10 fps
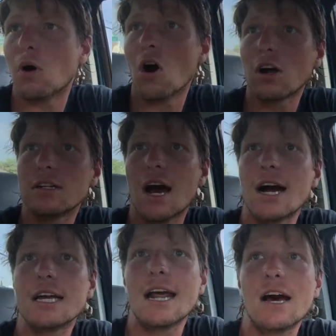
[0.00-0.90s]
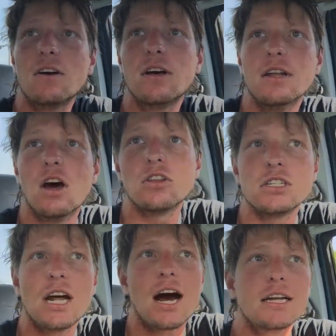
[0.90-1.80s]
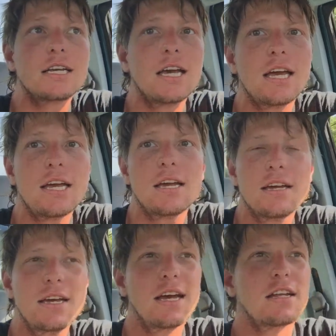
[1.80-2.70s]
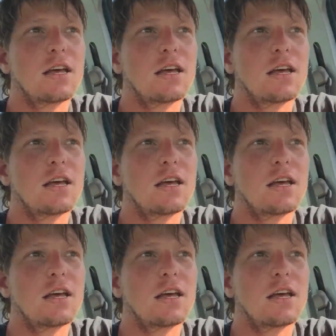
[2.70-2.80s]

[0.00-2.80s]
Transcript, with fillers: Park knocking out another Don King.